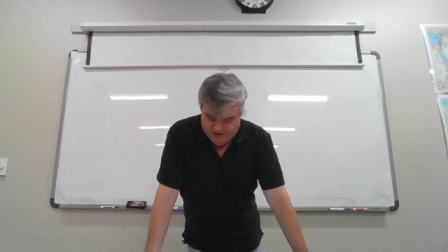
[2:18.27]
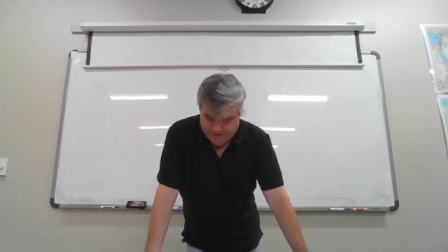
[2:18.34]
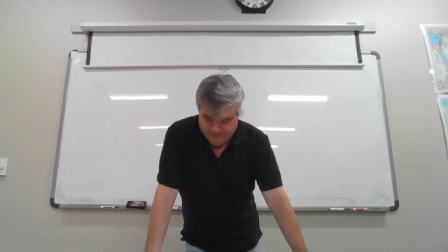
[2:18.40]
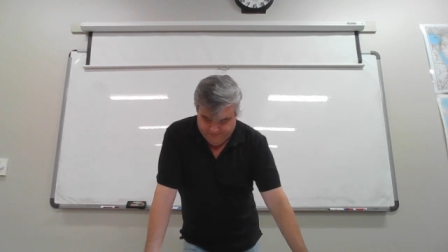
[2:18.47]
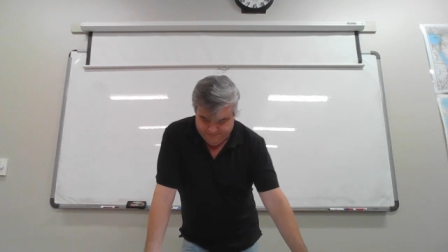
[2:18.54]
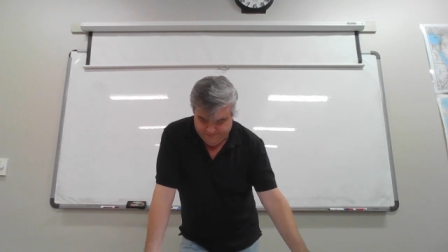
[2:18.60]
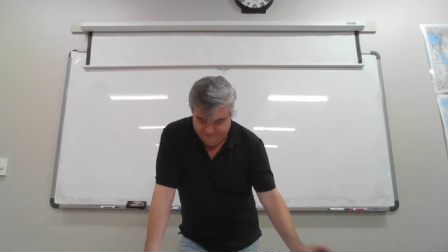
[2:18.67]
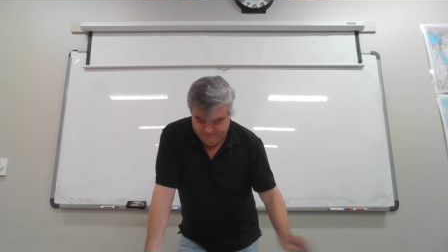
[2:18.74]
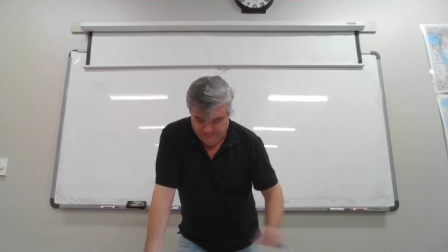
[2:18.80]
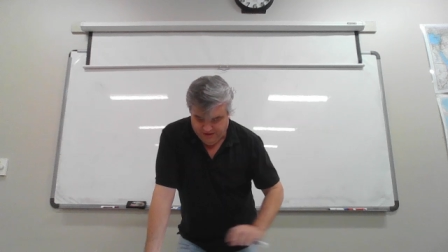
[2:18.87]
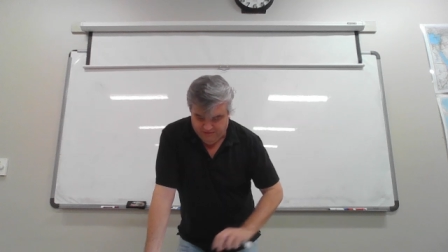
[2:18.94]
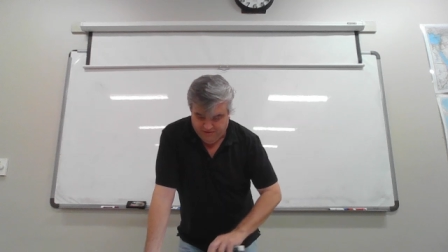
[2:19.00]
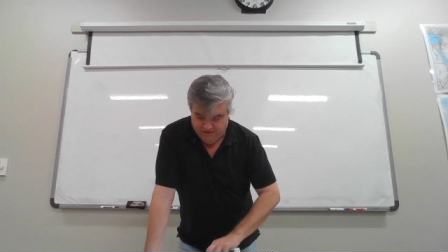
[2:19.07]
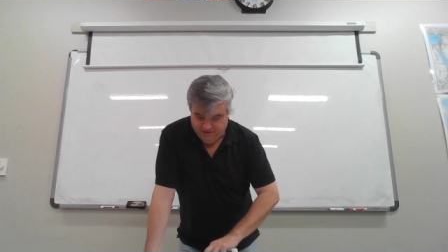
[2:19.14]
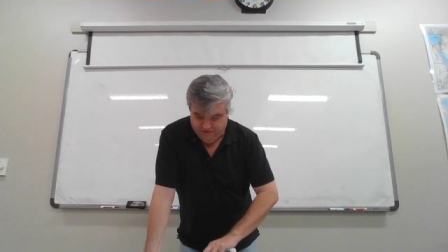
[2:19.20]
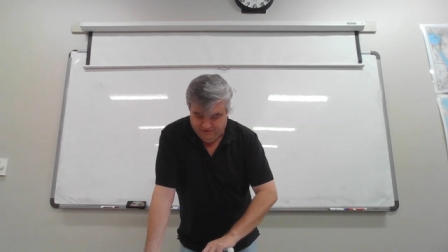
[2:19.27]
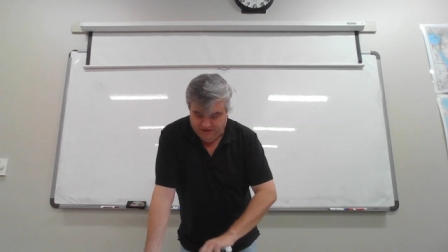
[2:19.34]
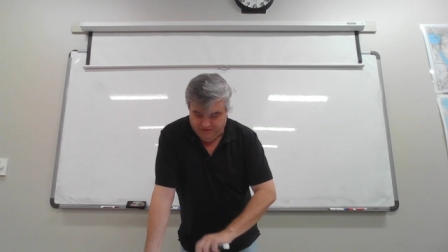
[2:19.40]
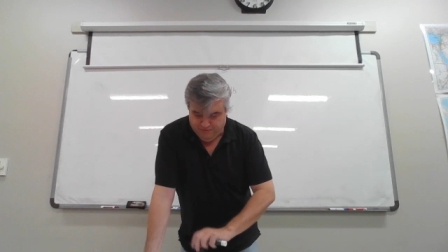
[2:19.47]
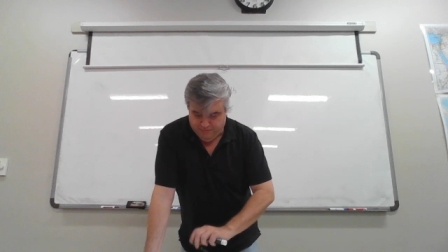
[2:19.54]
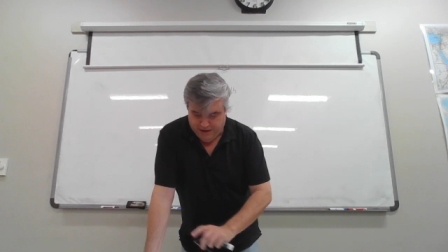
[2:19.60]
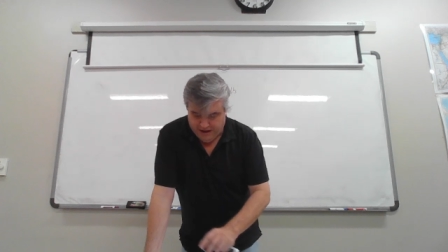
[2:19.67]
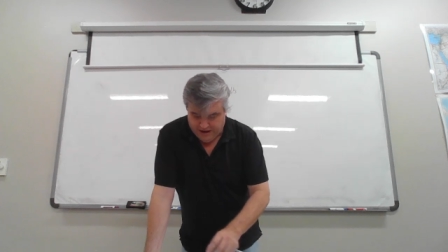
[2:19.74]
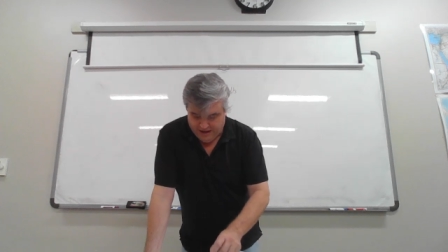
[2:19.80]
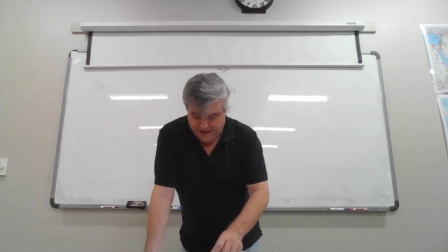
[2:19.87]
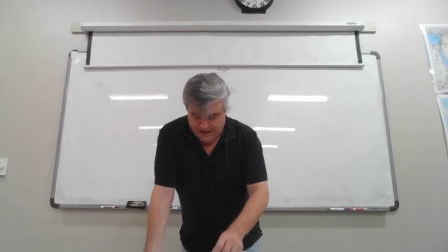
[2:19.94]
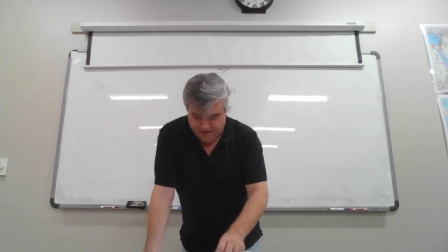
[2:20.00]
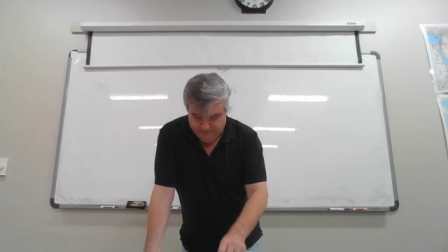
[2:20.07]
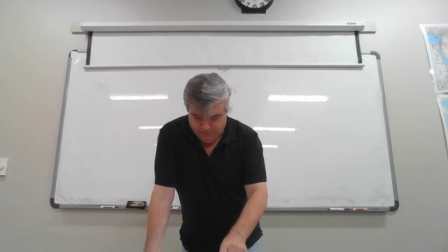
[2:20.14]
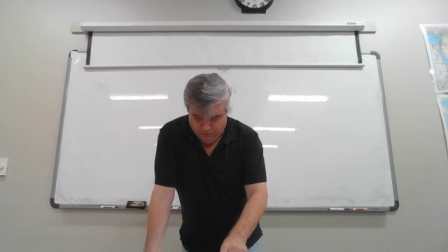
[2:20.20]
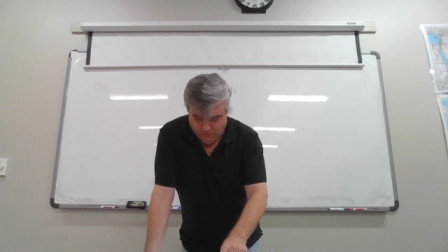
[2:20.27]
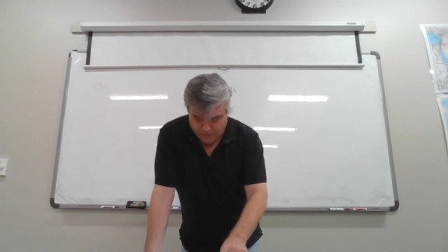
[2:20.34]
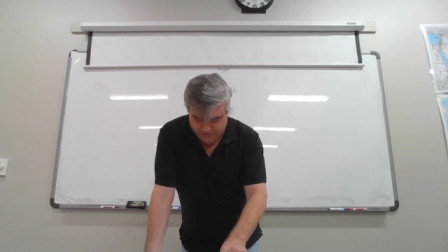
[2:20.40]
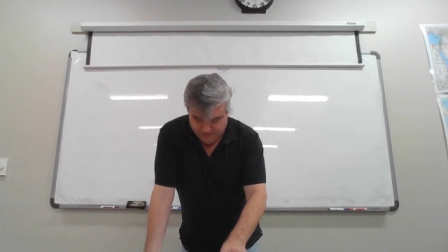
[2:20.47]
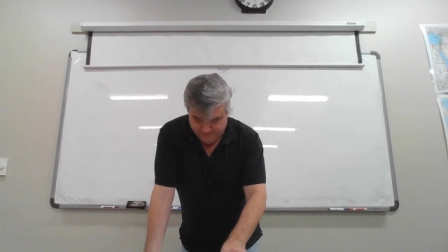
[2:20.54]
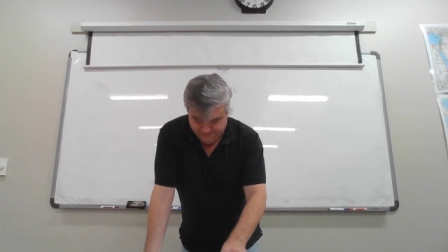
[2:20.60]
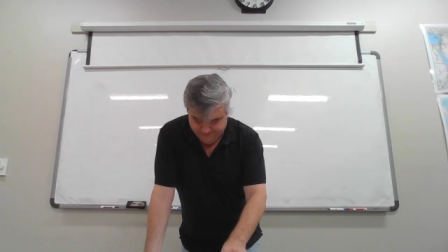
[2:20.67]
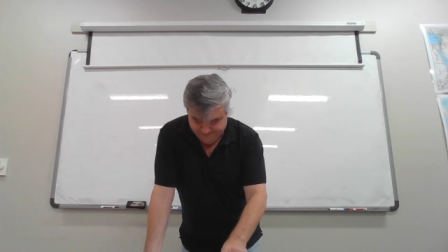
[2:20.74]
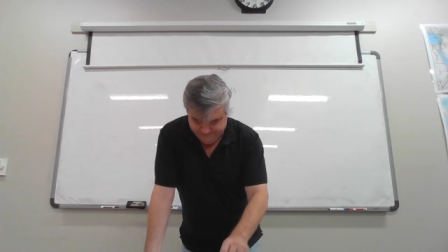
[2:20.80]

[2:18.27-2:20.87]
Um, if they do, just have to buy an ad for it.